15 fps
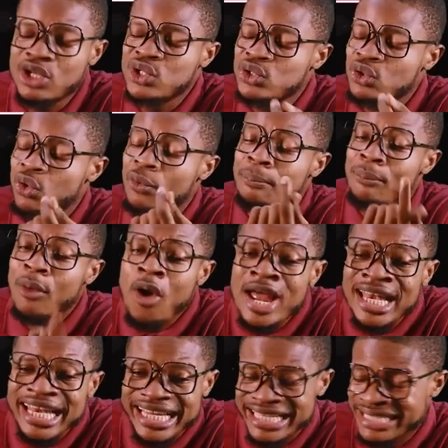So
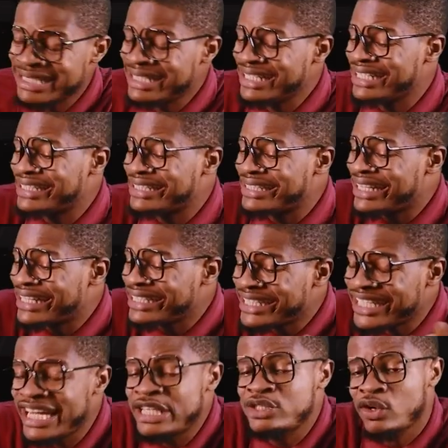boiling is the
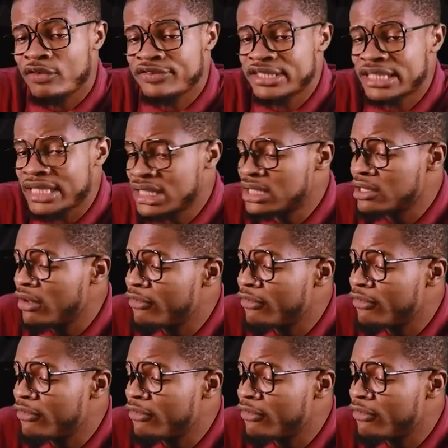change of state